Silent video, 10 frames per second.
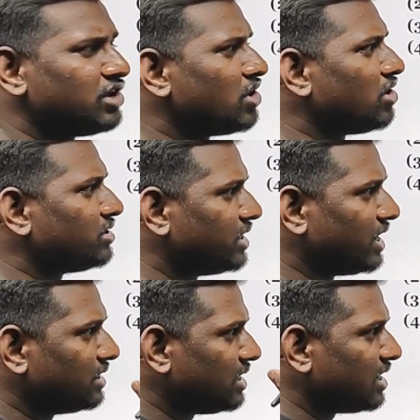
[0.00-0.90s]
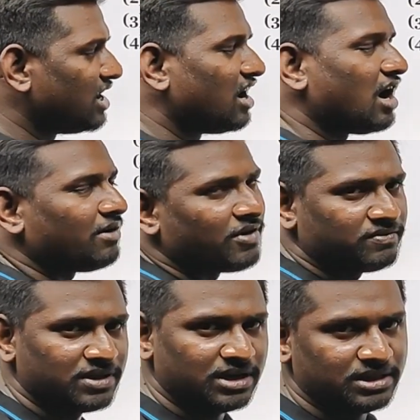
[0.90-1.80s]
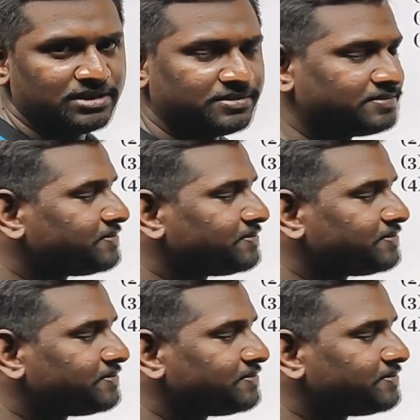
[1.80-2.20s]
you have to take the half of the length.